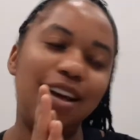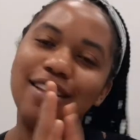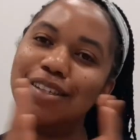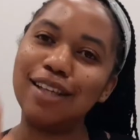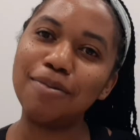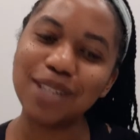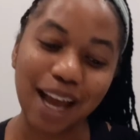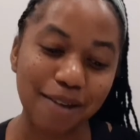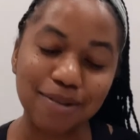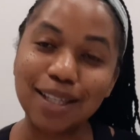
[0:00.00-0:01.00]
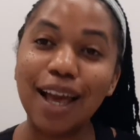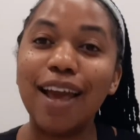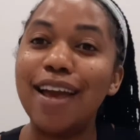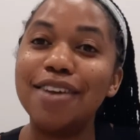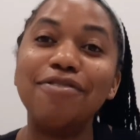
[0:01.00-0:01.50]
Sometimes,
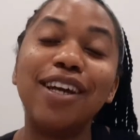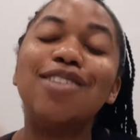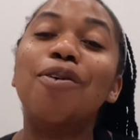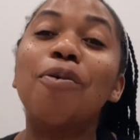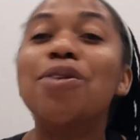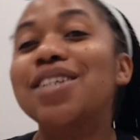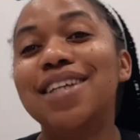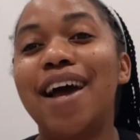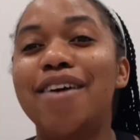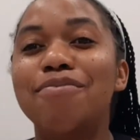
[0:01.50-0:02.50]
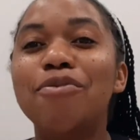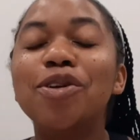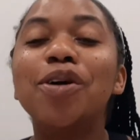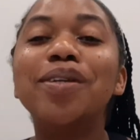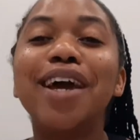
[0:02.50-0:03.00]
in fact, all the time, we
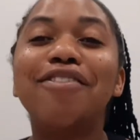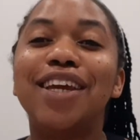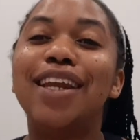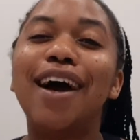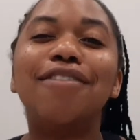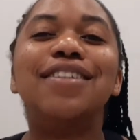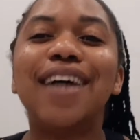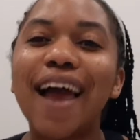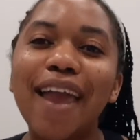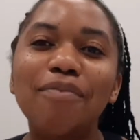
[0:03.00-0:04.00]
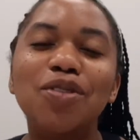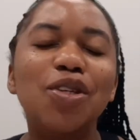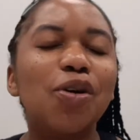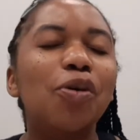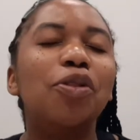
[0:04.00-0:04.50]
don't have enough time to
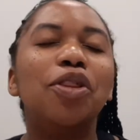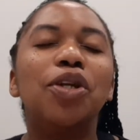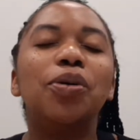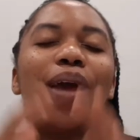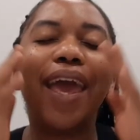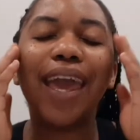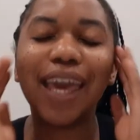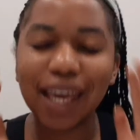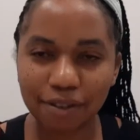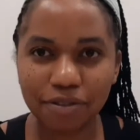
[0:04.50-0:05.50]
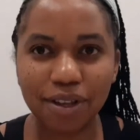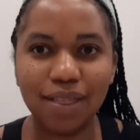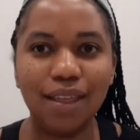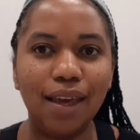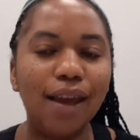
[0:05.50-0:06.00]
go through
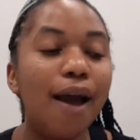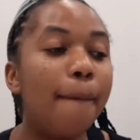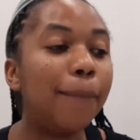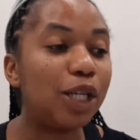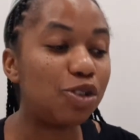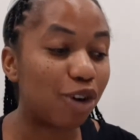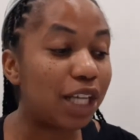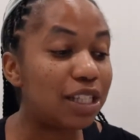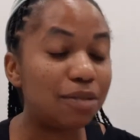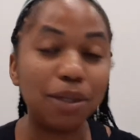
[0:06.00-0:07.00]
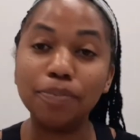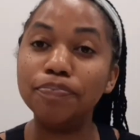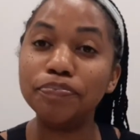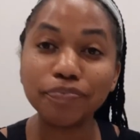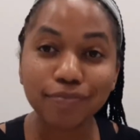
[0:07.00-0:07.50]
everything. But trust me,
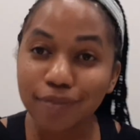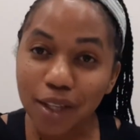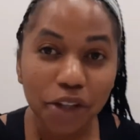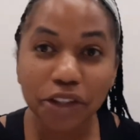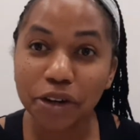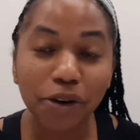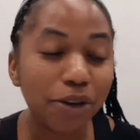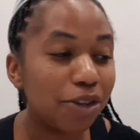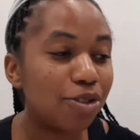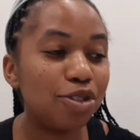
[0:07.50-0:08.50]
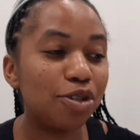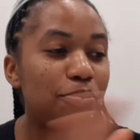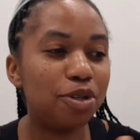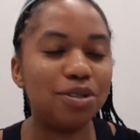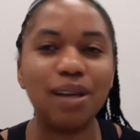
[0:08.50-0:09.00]
you go on YouTube,
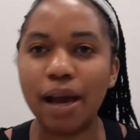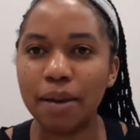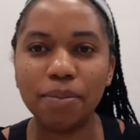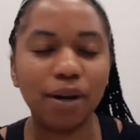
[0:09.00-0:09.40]
you type